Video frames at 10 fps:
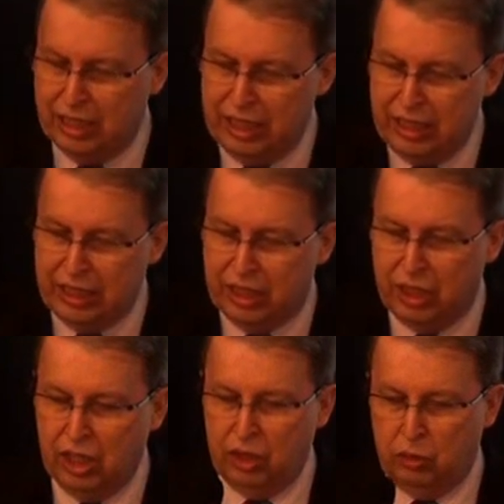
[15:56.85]
lead
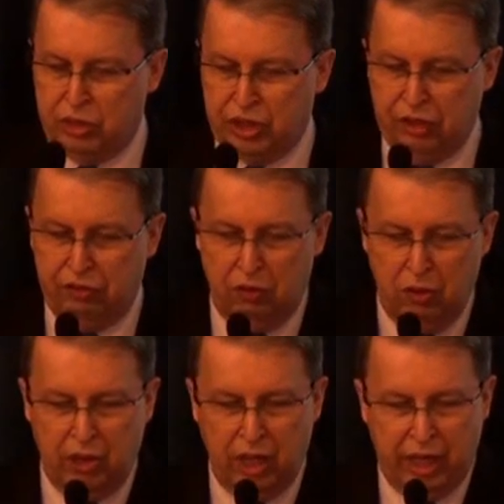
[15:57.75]
to
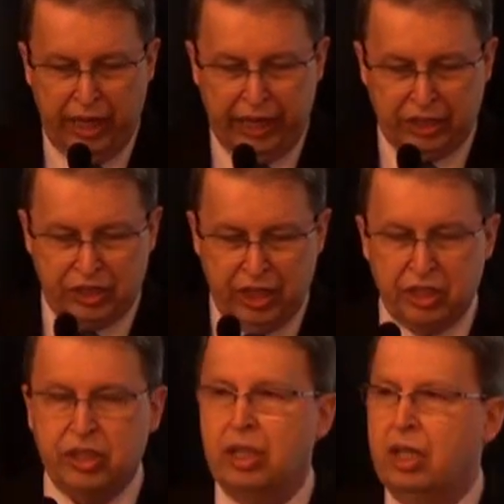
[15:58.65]
sinful
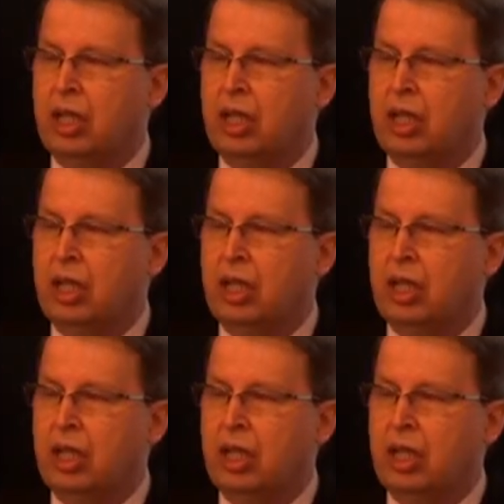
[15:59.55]
excess.